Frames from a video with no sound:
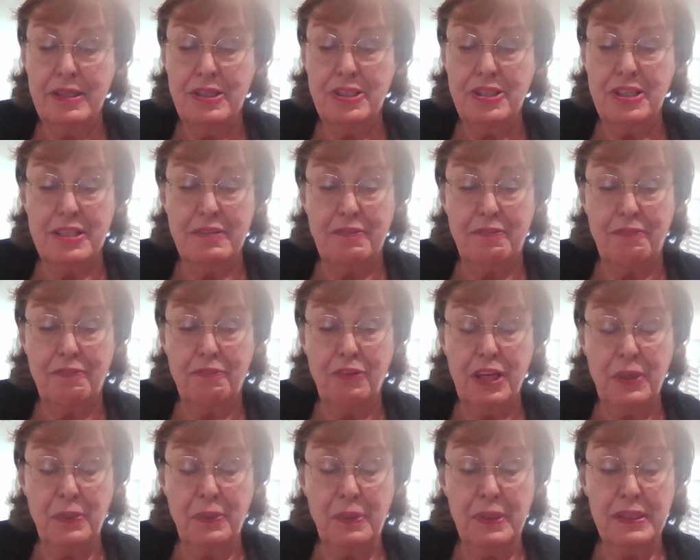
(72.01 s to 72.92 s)
She's a
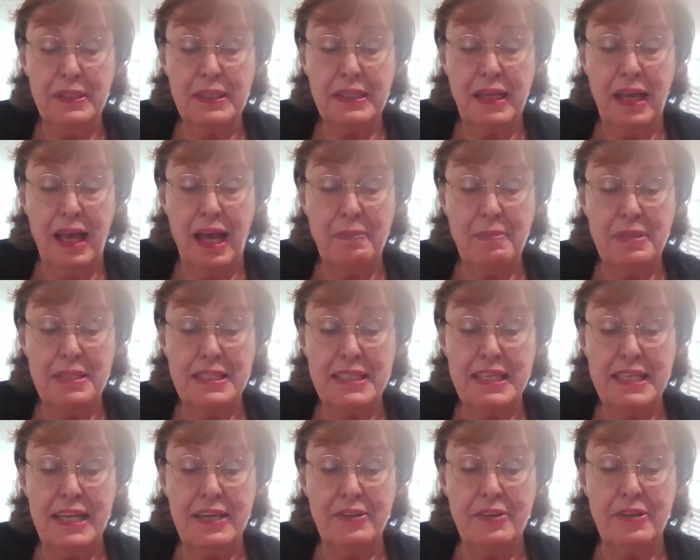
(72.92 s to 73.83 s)
frequent
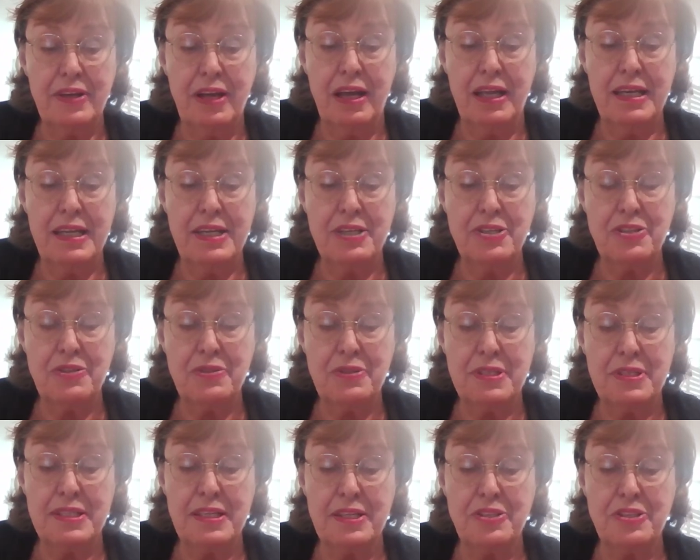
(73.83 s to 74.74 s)
commentator on
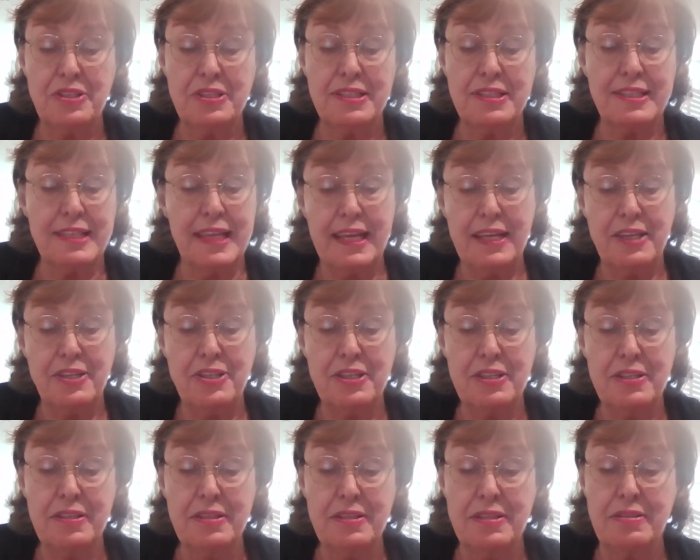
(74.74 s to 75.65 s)
issues such as
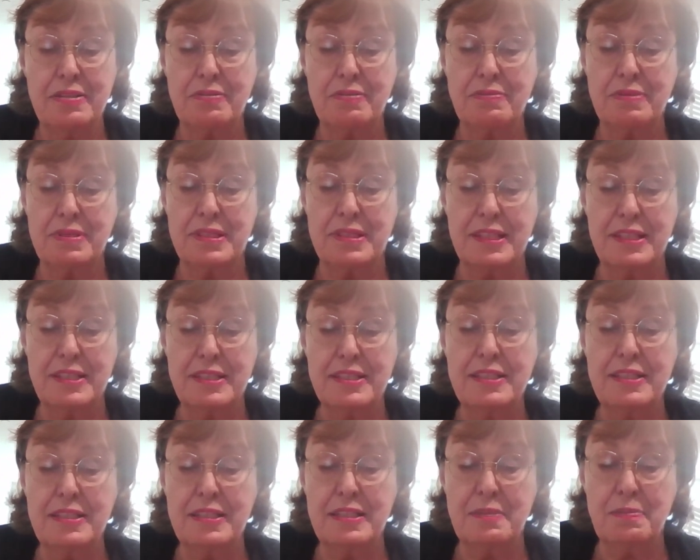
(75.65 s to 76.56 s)
sanctions,
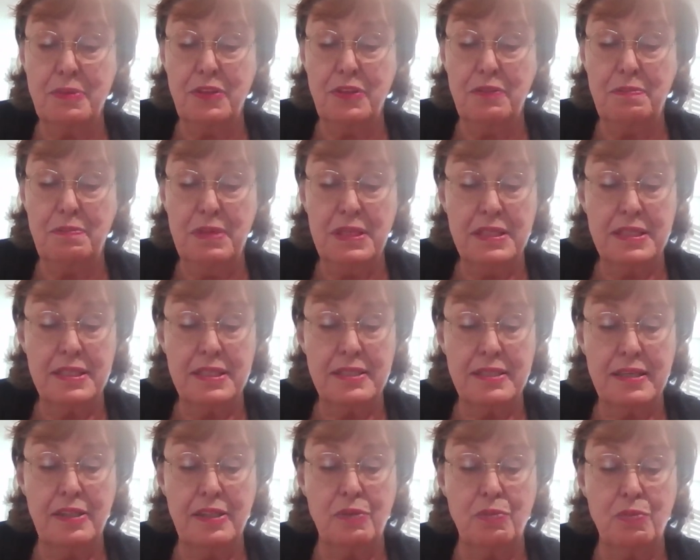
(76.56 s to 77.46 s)
resistance
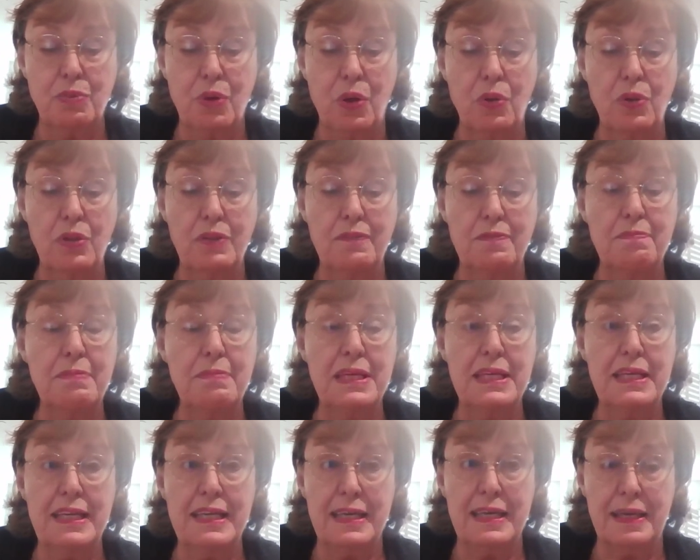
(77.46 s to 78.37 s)
movements, and the role of
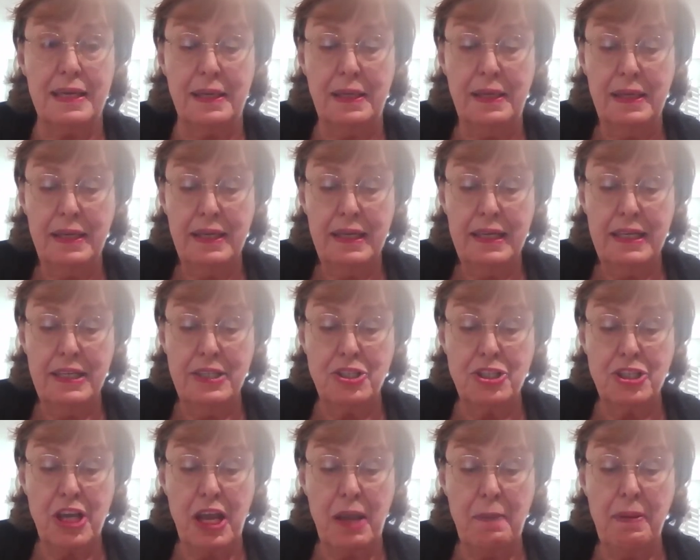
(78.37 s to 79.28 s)
media
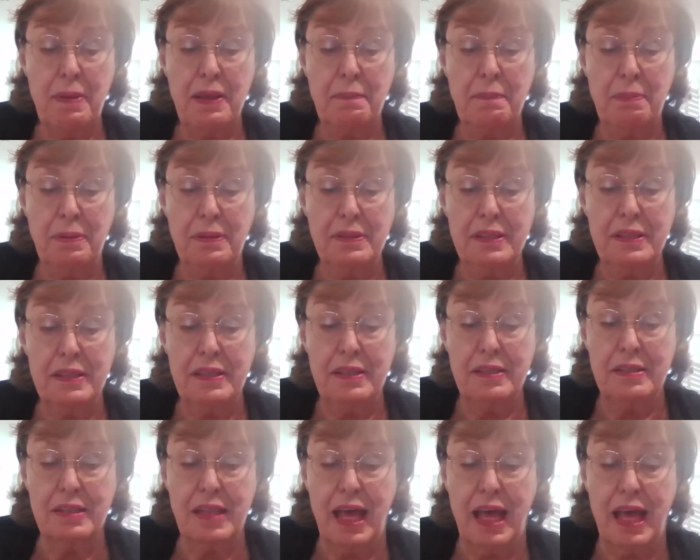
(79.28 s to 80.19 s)
in shaping
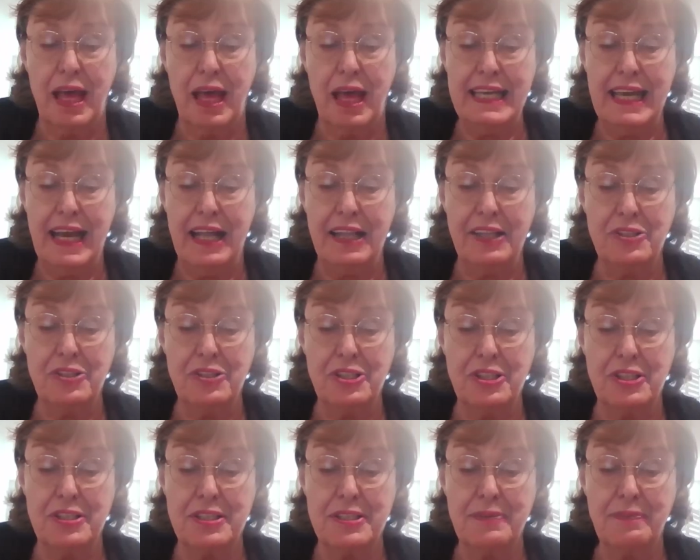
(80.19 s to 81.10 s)
political
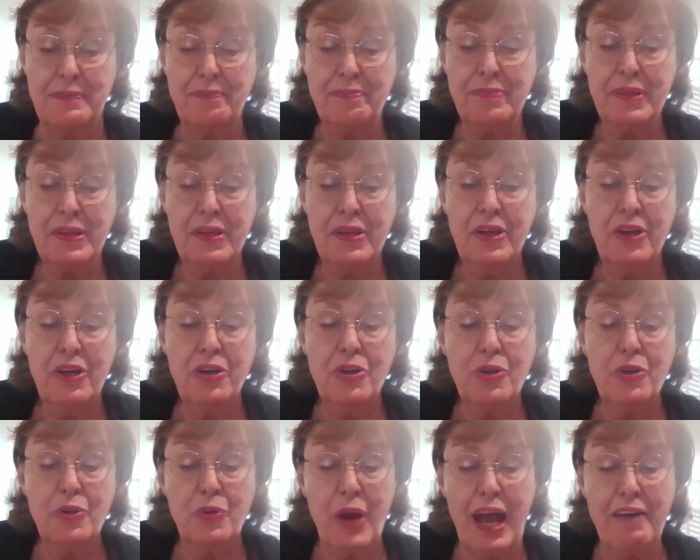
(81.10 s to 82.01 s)
ideologies.
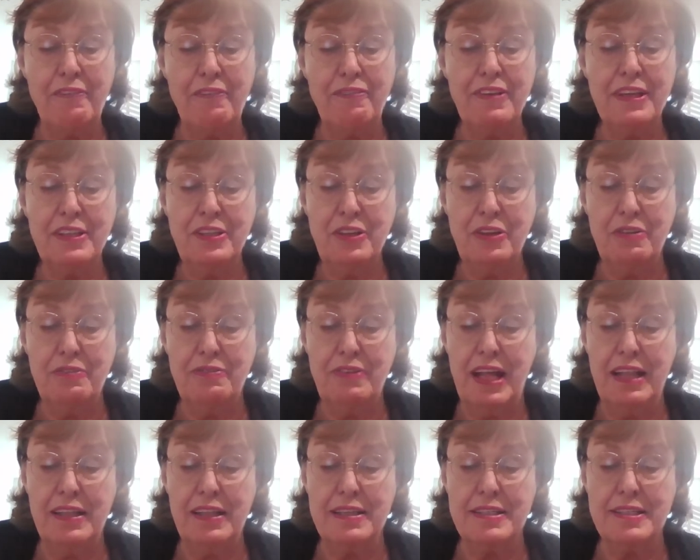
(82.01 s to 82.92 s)
Her graphic
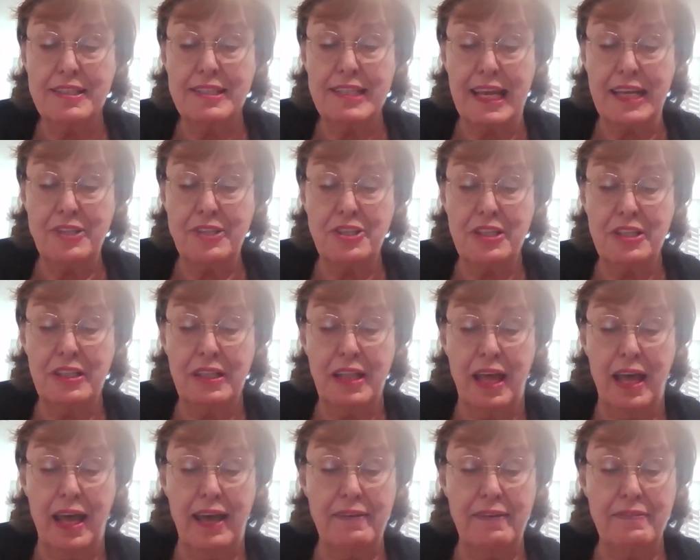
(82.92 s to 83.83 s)
novella, Sanctioned
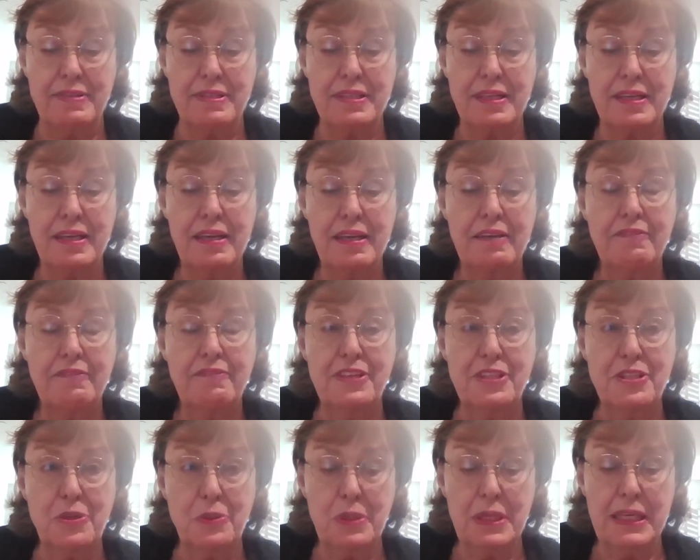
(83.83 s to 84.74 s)
Lives,
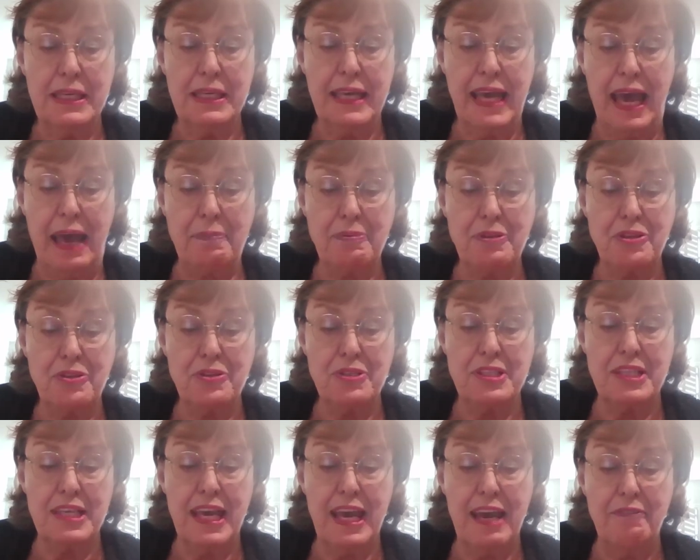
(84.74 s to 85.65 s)
visually
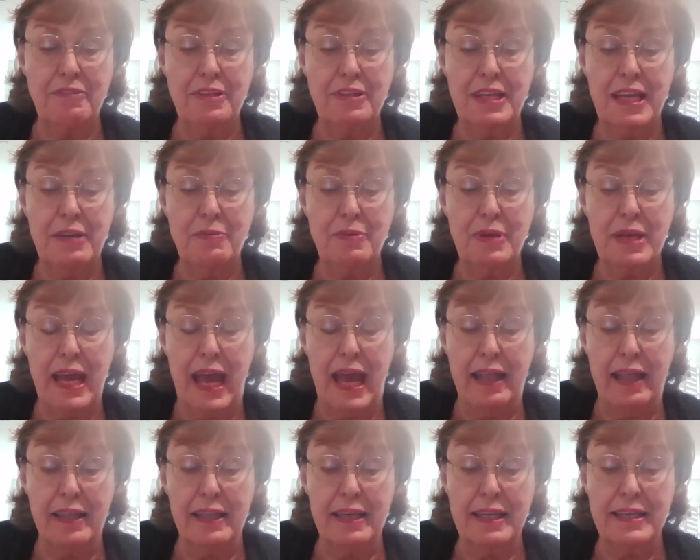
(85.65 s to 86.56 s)
captures the everyday
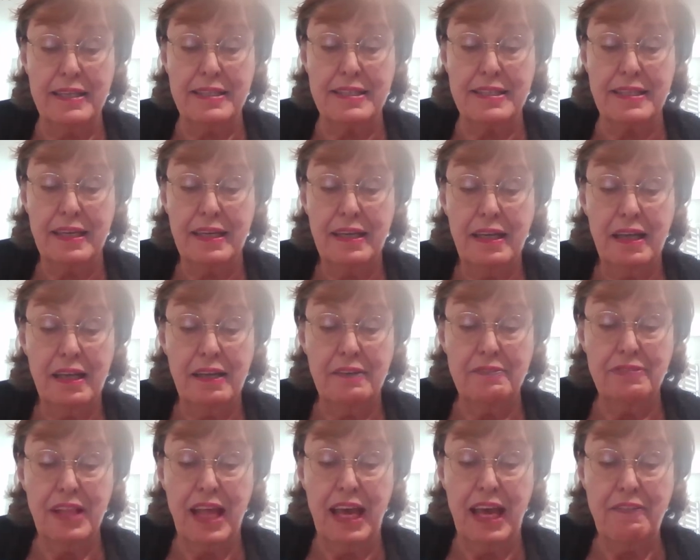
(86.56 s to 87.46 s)
realities
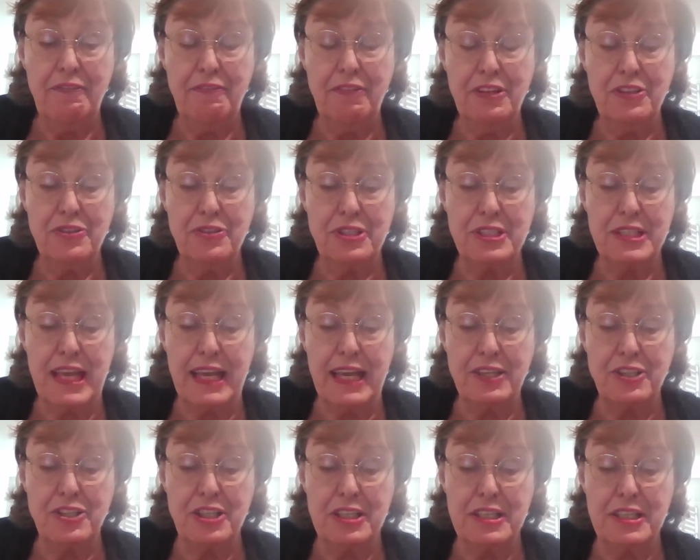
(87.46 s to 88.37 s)
of life under
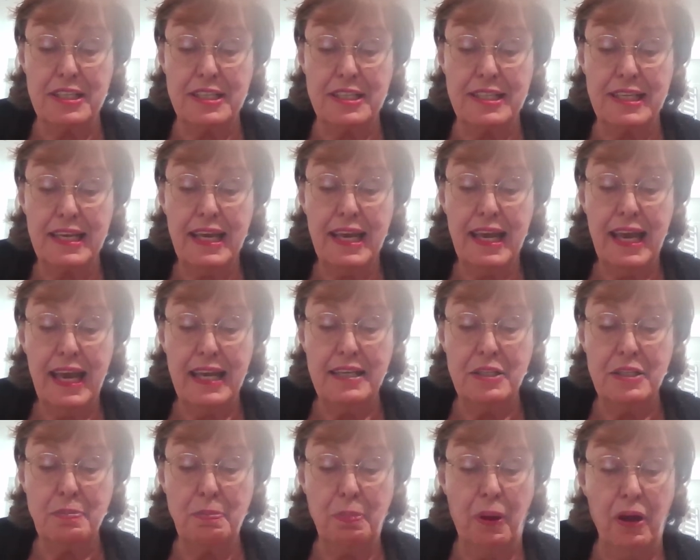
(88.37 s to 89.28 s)
sanctions
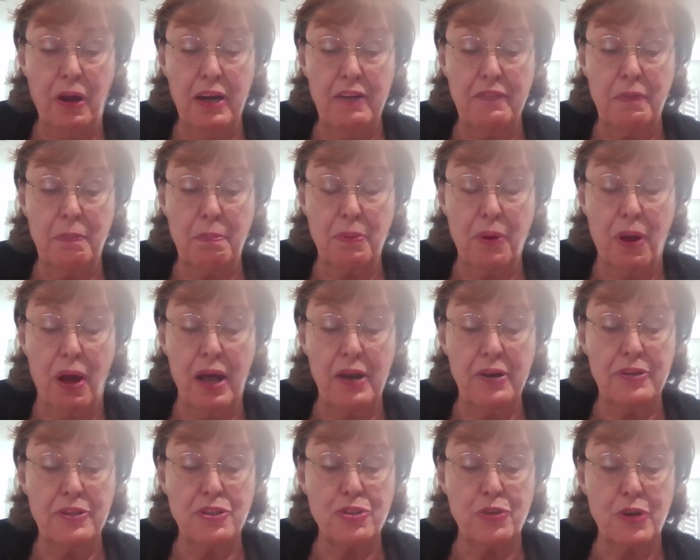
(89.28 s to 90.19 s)
and is part of a
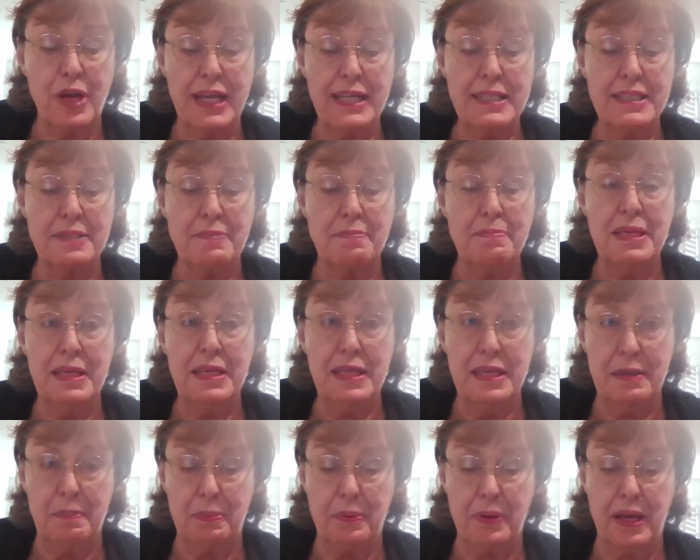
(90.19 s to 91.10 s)
broader
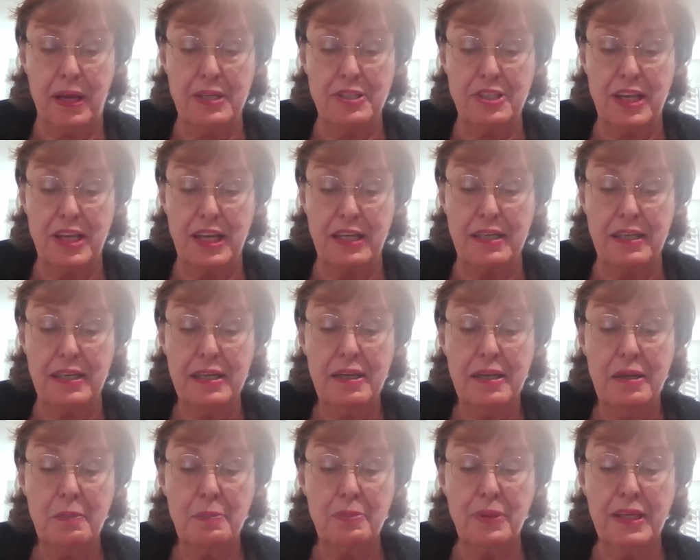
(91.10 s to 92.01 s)
transmedia project
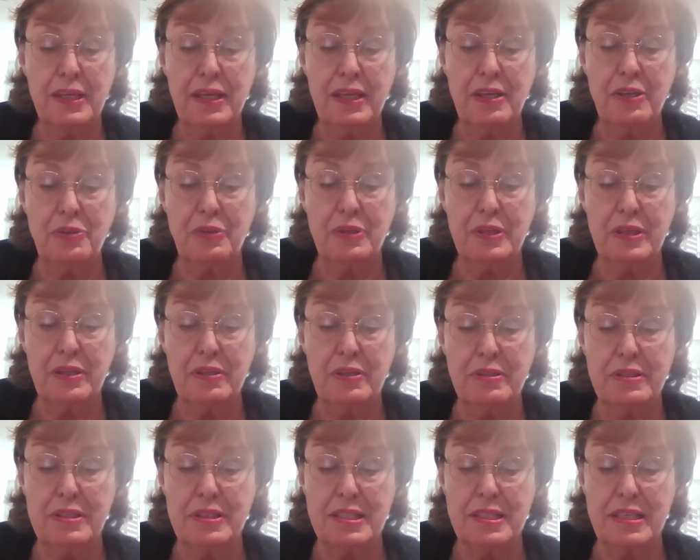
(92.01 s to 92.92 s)
bringing
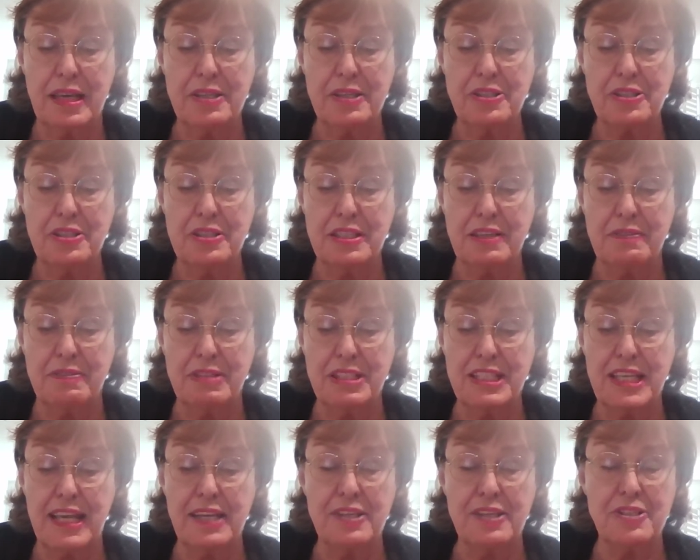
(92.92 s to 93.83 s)
critical discussions of
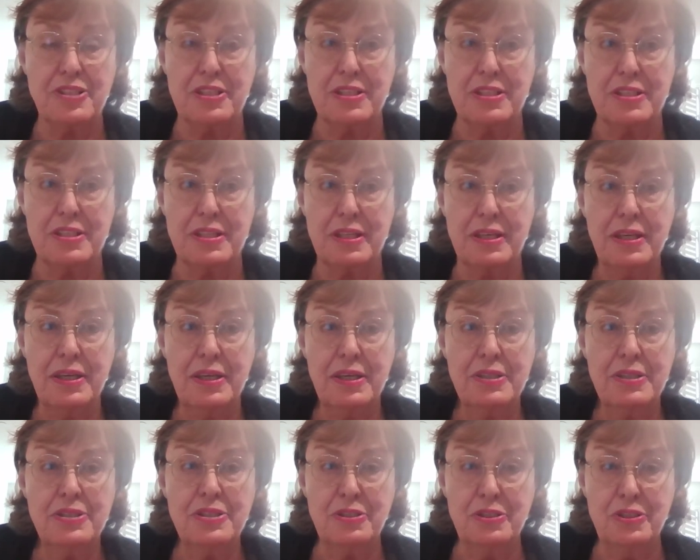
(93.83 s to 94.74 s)
sanctions
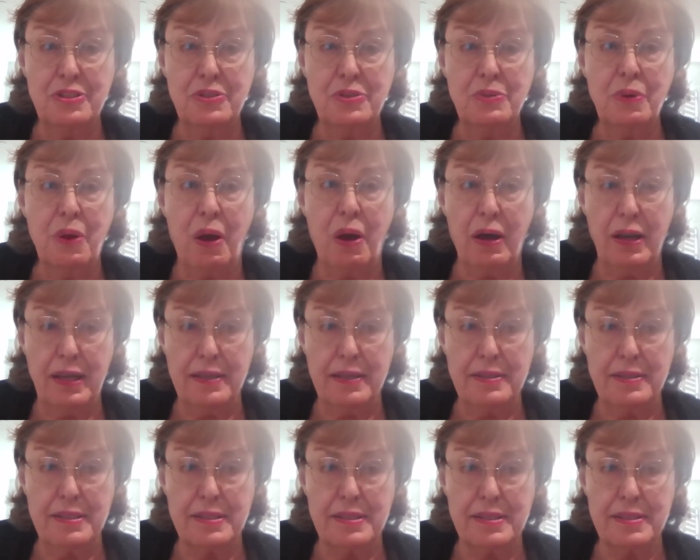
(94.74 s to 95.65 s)
to new
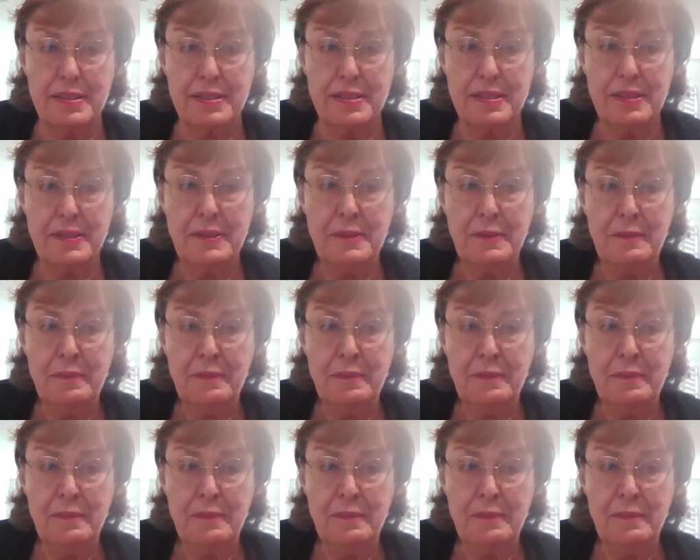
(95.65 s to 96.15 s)
audiences.